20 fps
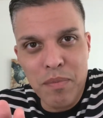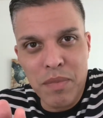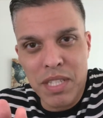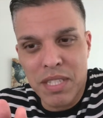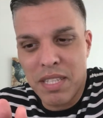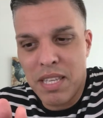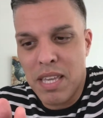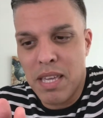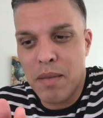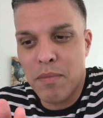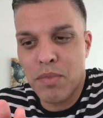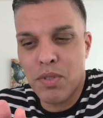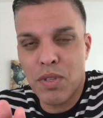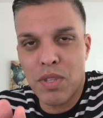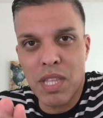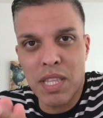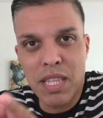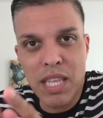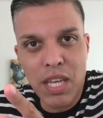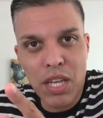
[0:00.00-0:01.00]
the team so
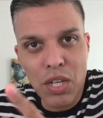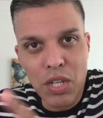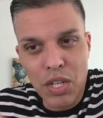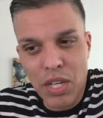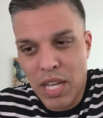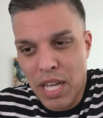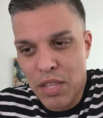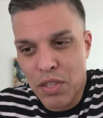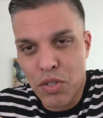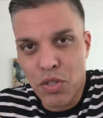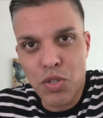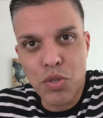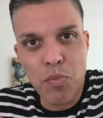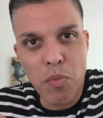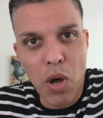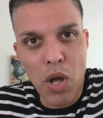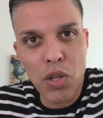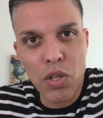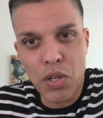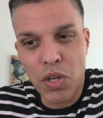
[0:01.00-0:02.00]
that they could look at the
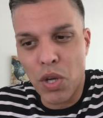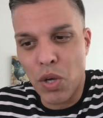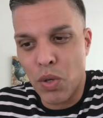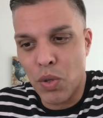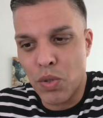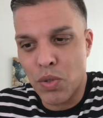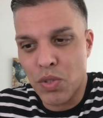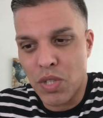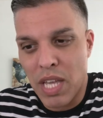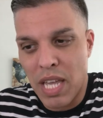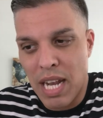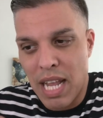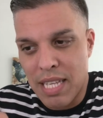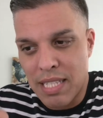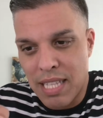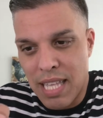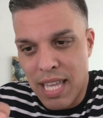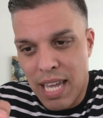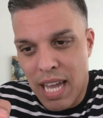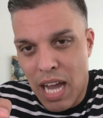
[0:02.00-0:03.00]
smaller goals. And as
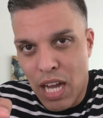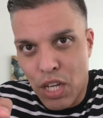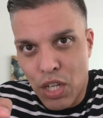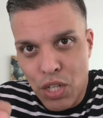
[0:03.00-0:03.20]
they got